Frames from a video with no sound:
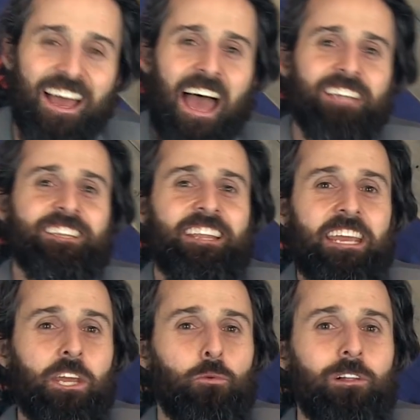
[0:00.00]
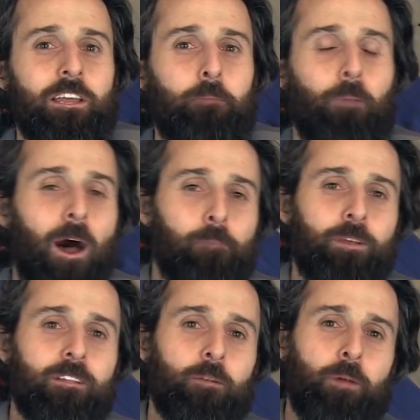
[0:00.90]
has an equally
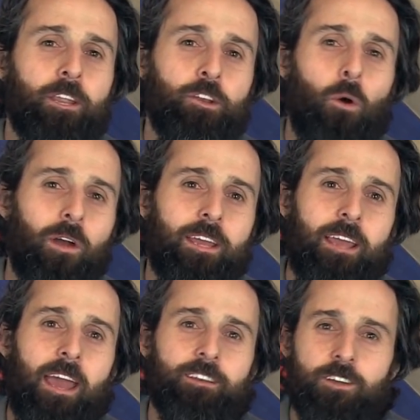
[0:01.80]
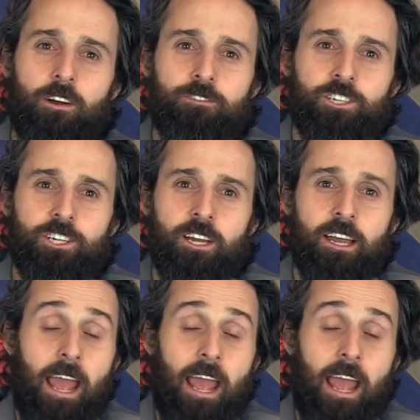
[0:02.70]
popular but annoying head coach